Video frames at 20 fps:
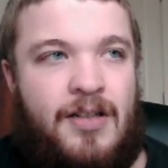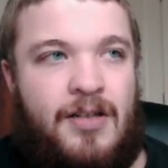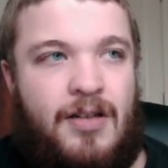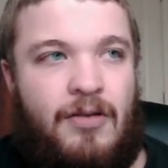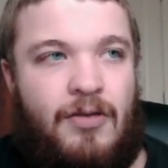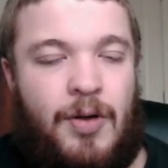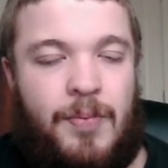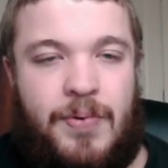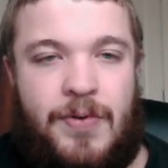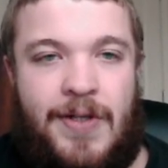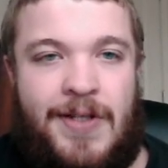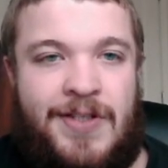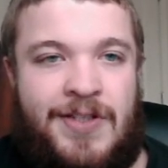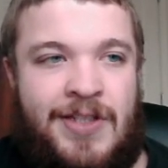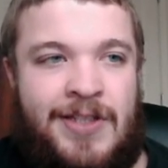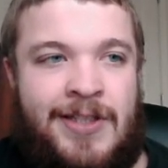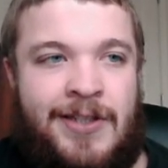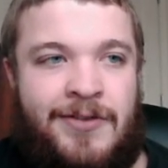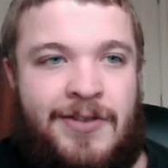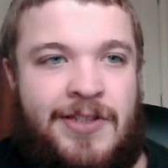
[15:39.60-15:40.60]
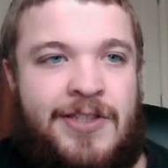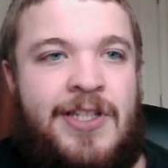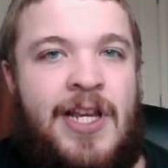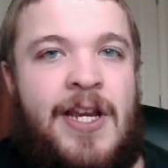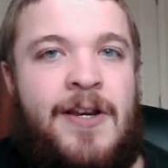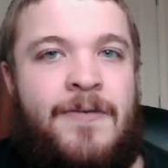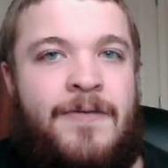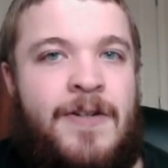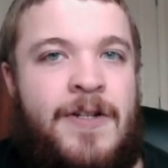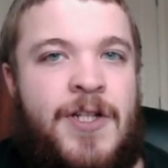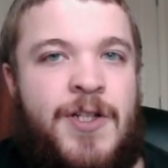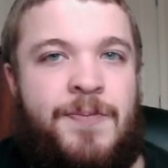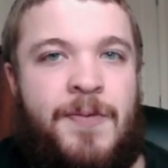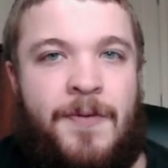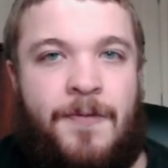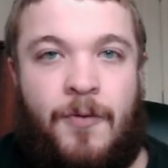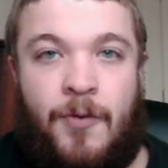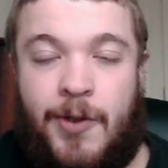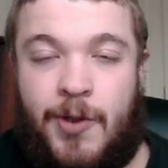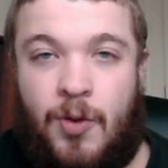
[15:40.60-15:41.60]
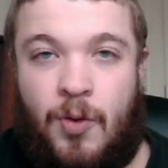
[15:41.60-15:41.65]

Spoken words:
replacing their safeties before